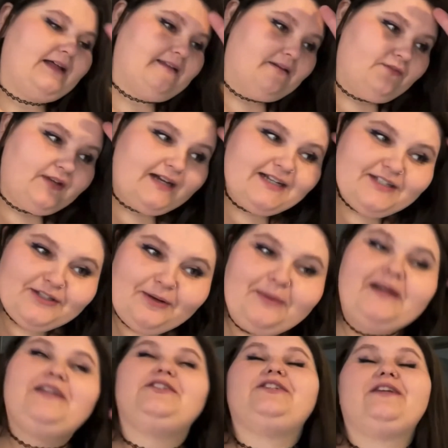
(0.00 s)
I love you guys so
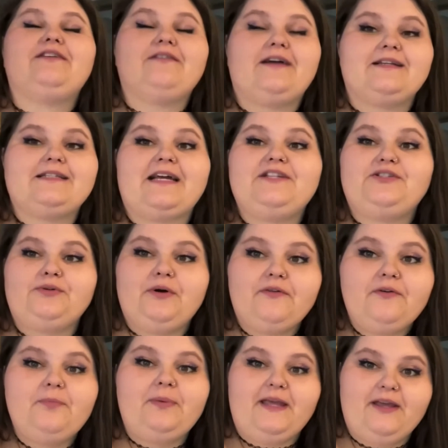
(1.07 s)
much. You guys, I do have
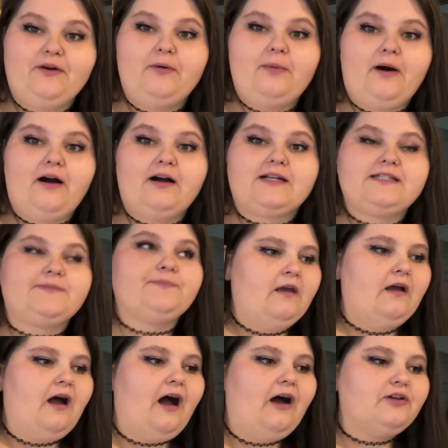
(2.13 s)
a PO box.
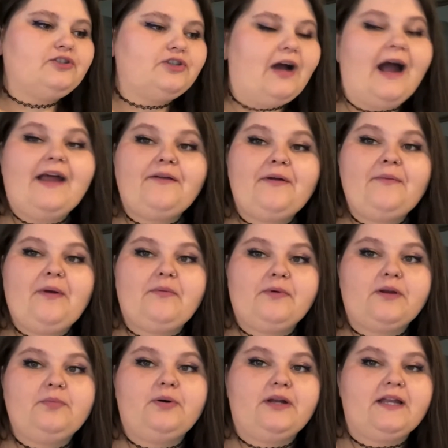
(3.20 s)
I'll try to remember
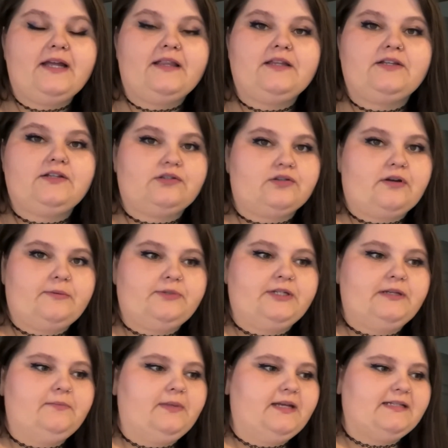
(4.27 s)
to put it in the
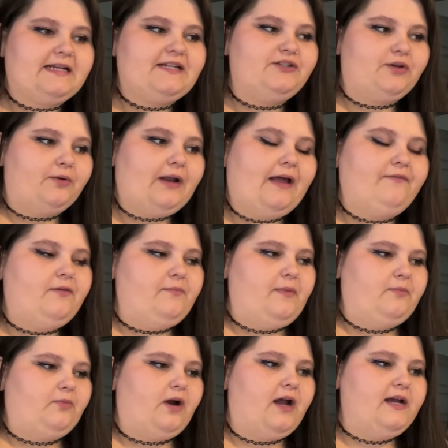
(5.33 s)
description because I don't have it
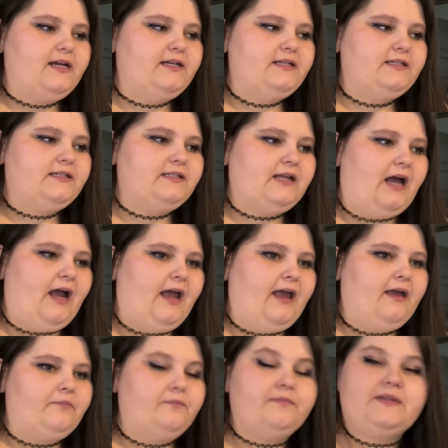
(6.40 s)
memorized. I
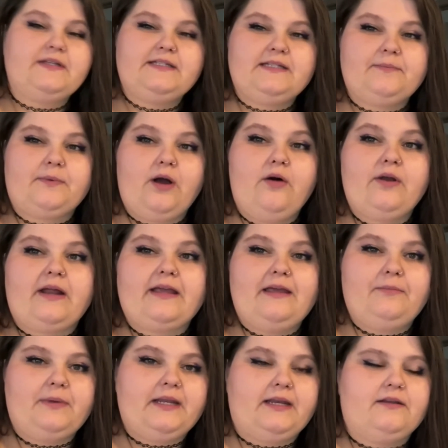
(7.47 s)
have the zip code. I
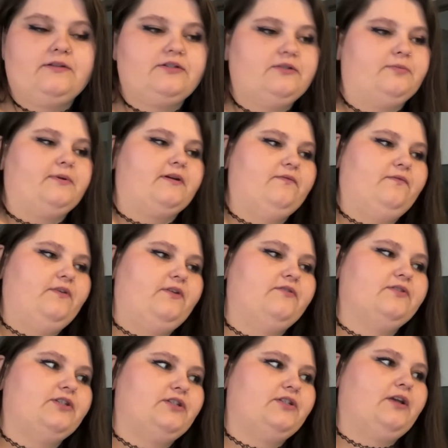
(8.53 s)
keep getting super
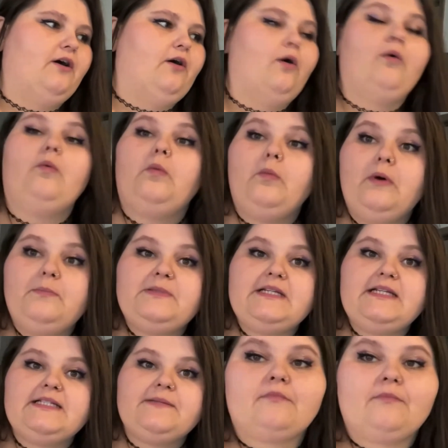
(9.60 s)
confused. So
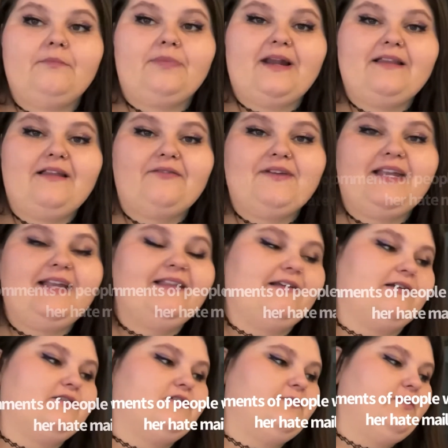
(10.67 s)
whoopsies. But I love getting
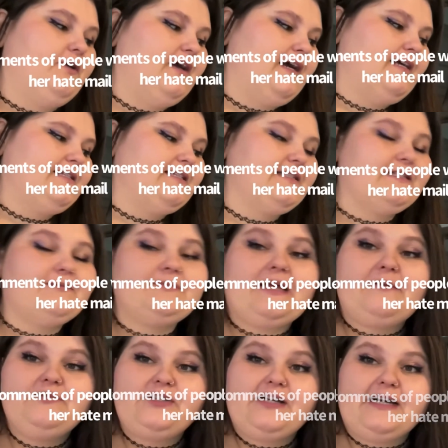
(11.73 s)
letters from you guys. And
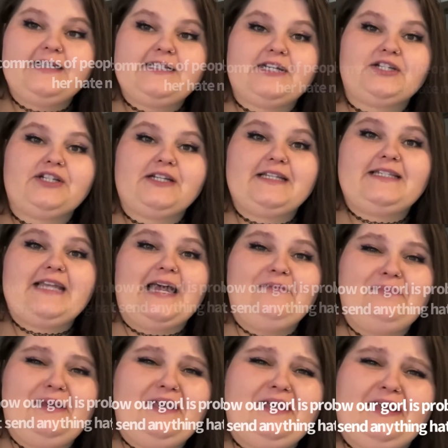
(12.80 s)
sometimes you guys actually send
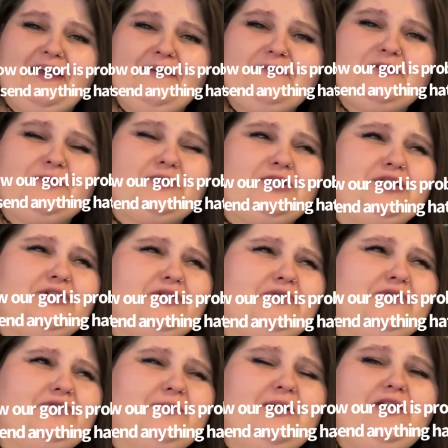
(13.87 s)
me gifts, which is so
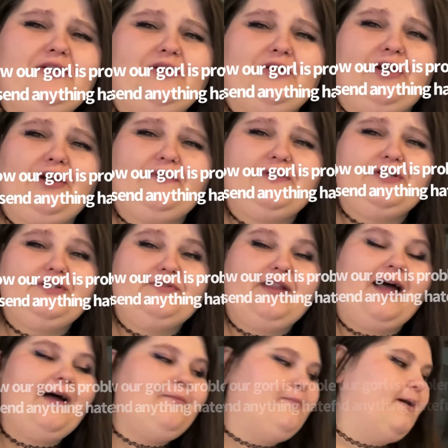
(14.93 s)
sweet. You do not have to do
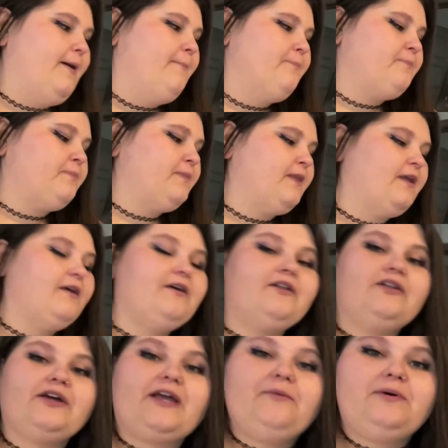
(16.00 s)
that. But
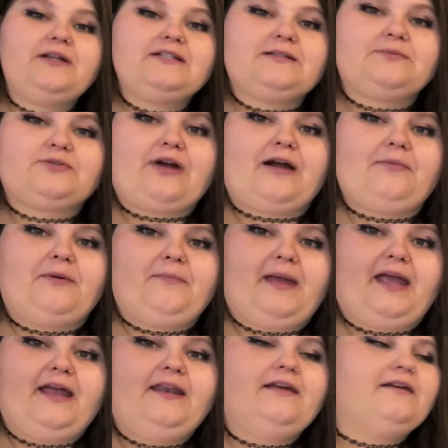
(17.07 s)
look at what a subscriber
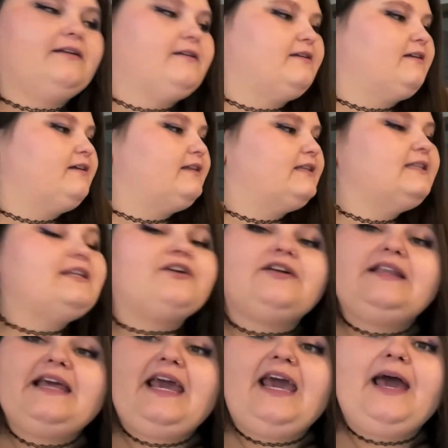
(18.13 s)
made.
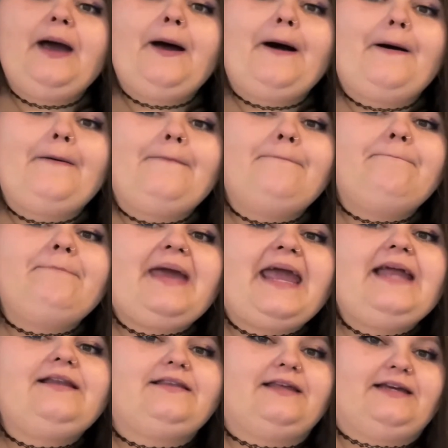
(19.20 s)
Literally
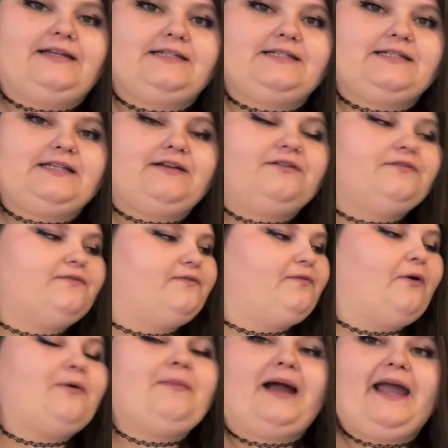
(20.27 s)
made this
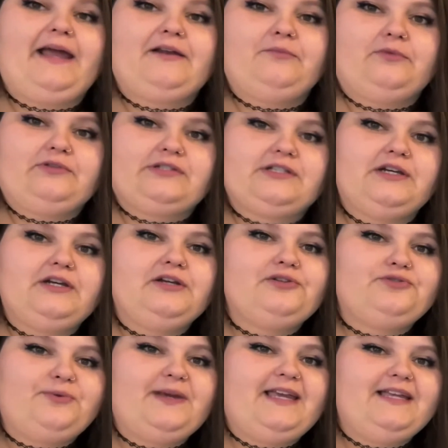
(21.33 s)
for my animals.
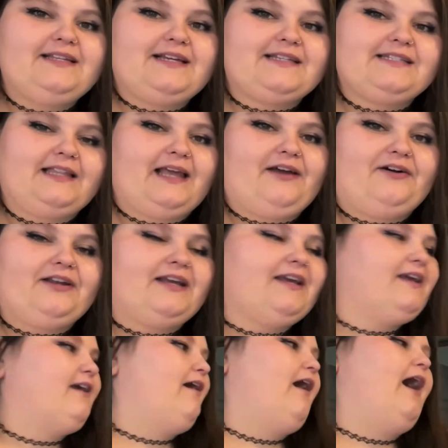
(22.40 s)
Twinkie does lay on
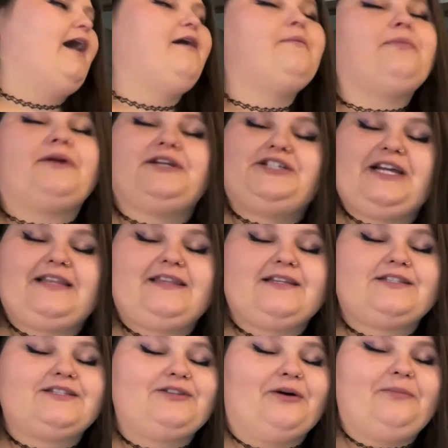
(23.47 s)
it. I appreciate this
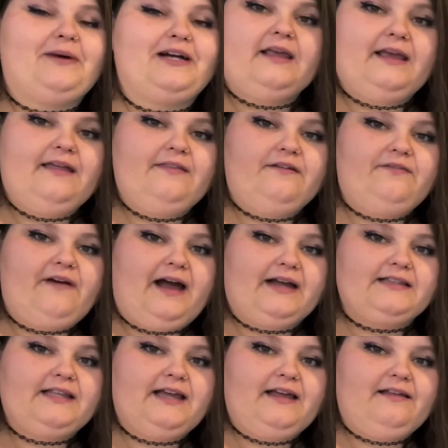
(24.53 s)
so much. And the
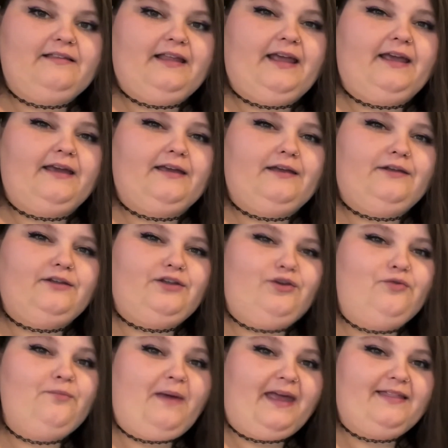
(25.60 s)
fact that like you
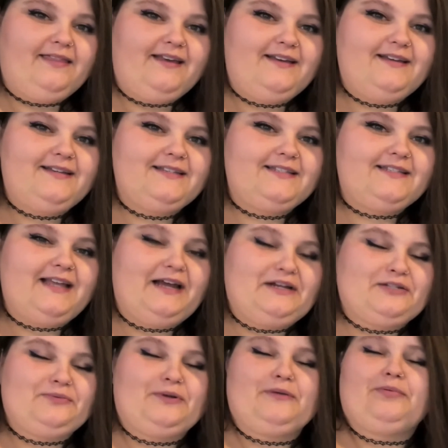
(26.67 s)
made this, I
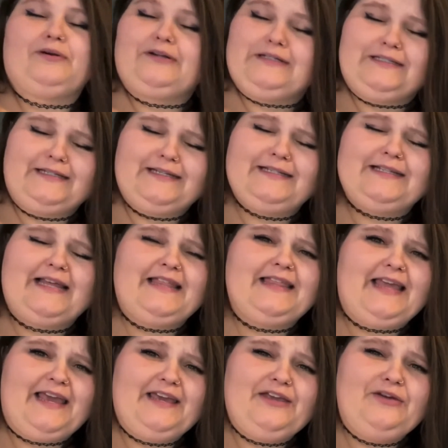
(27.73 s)
just want to personally say
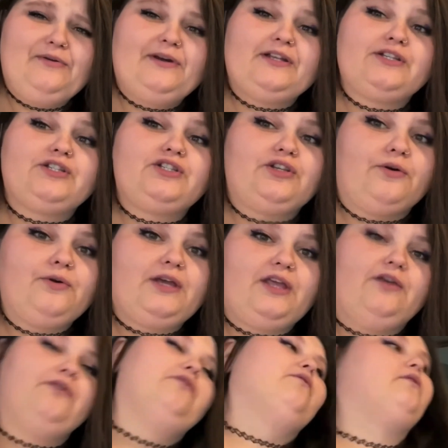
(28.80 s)
thank you. It is so
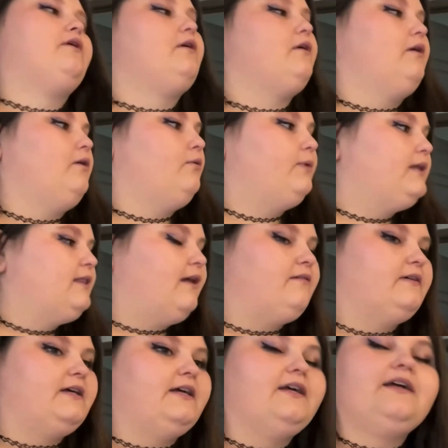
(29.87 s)
cute. We love
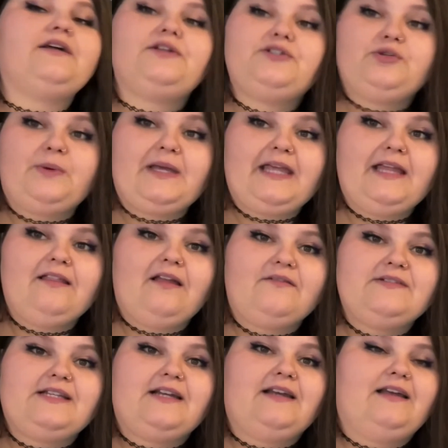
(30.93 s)
it. Twinkie
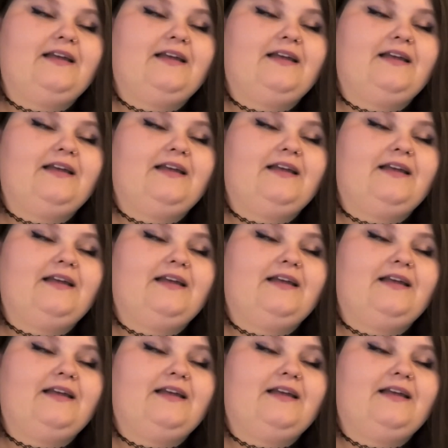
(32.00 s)
loves it.